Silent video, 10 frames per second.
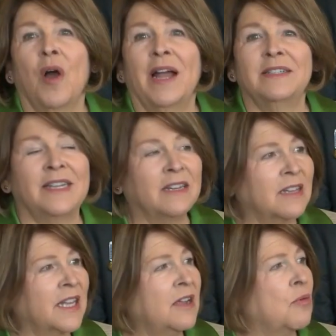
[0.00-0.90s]

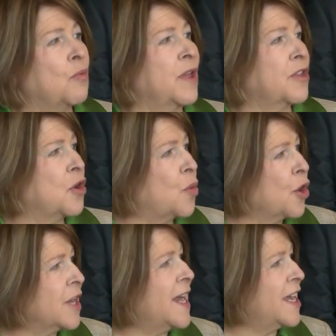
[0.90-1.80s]
ideally, with
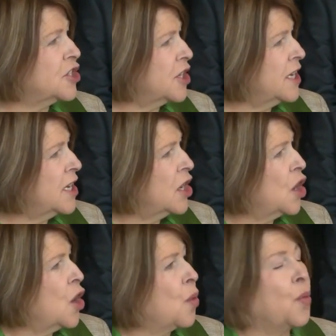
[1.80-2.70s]
coordination,
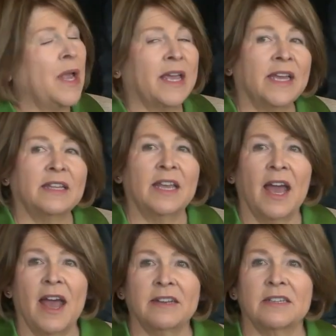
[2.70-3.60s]
we can
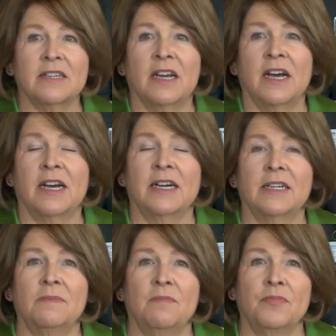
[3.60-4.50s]
get
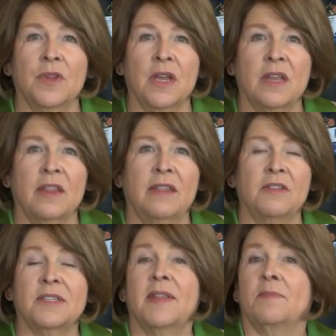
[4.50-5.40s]
um,
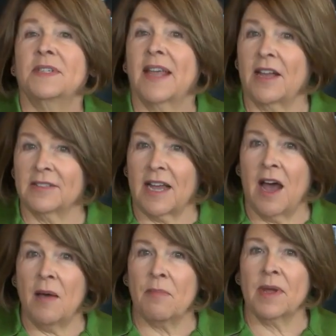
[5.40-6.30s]
steps scaled up,